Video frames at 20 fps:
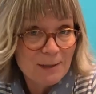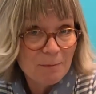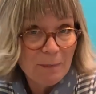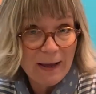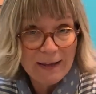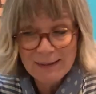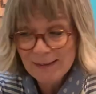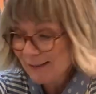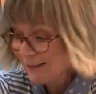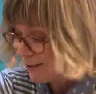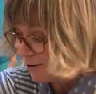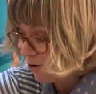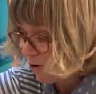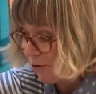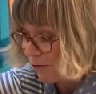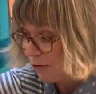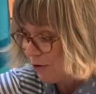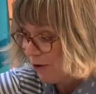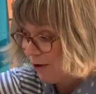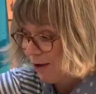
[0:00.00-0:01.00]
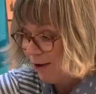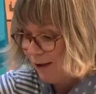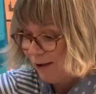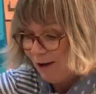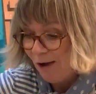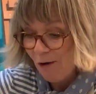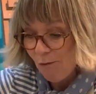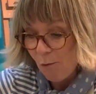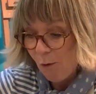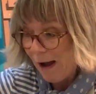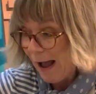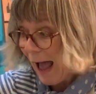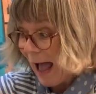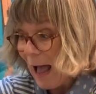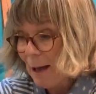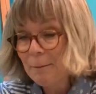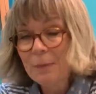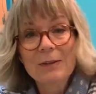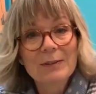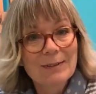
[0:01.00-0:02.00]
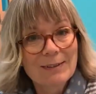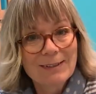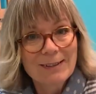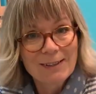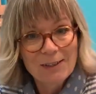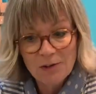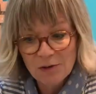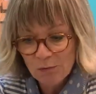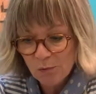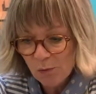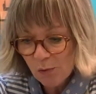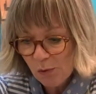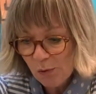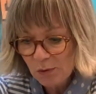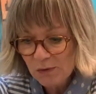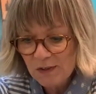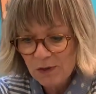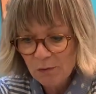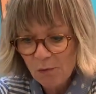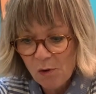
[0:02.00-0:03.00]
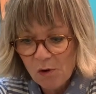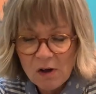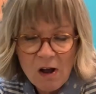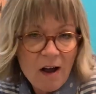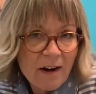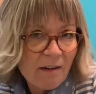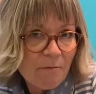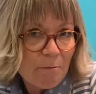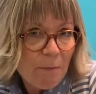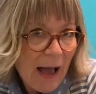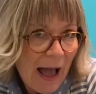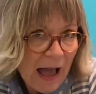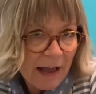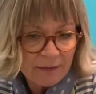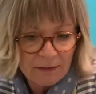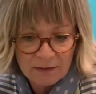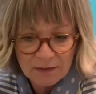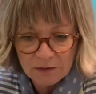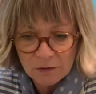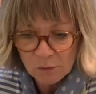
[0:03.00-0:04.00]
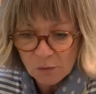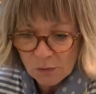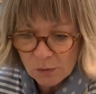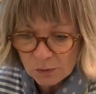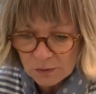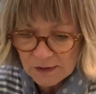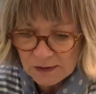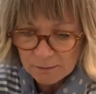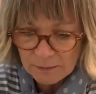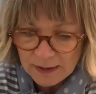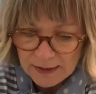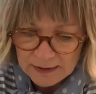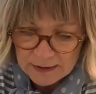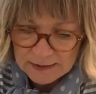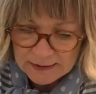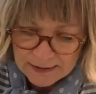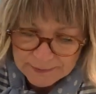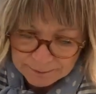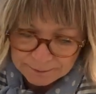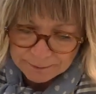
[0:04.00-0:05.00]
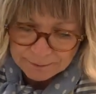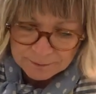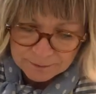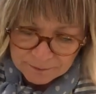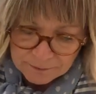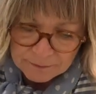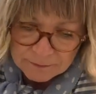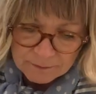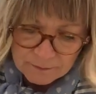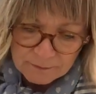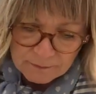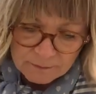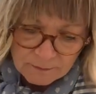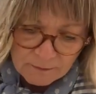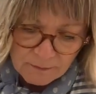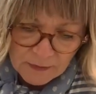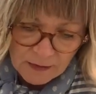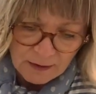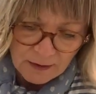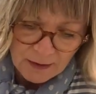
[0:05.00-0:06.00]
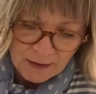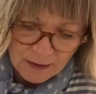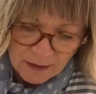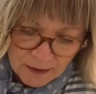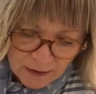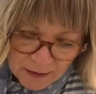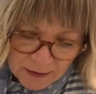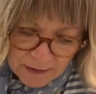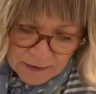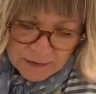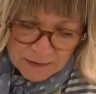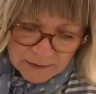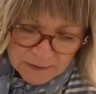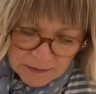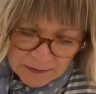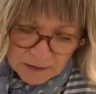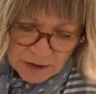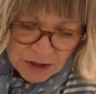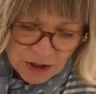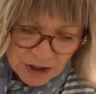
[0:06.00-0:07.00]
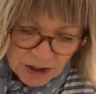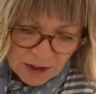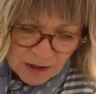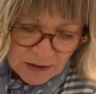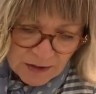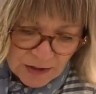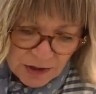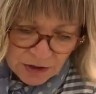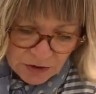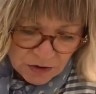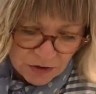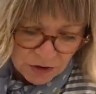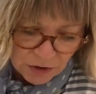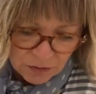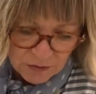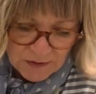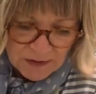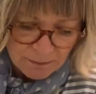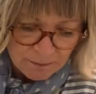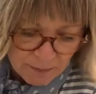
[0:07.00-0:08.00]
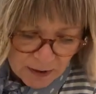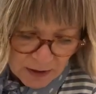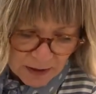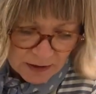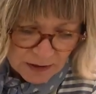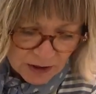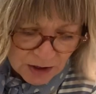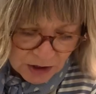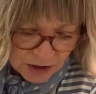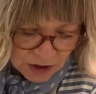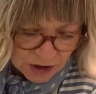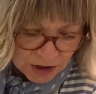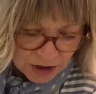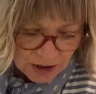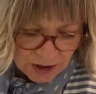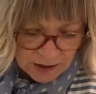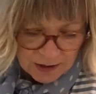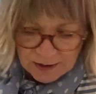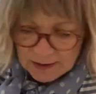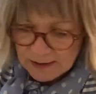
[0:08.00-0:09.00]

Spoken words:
depending on what happens to the water, what kind of pattern the water makes. So just use your sponge.